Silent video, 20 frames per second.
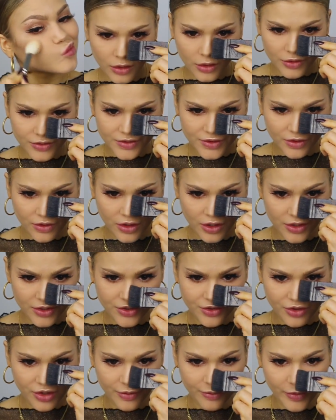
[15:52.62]
also
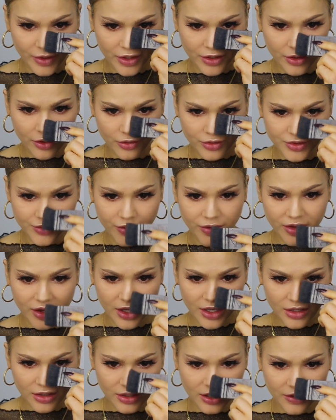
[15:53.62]
contouring my nose with
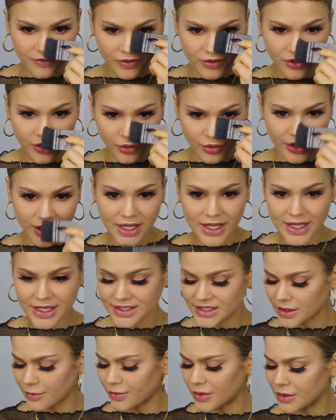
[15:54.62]
it even though it
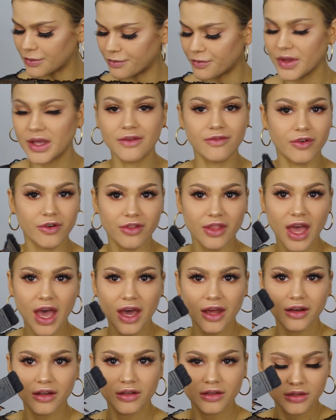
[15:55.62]
is a bit big for
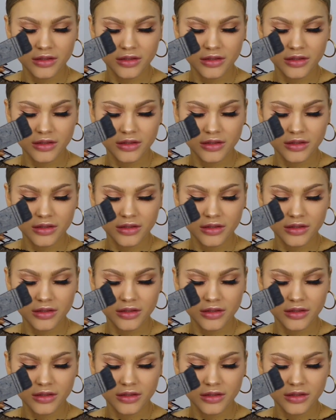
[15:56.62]
that.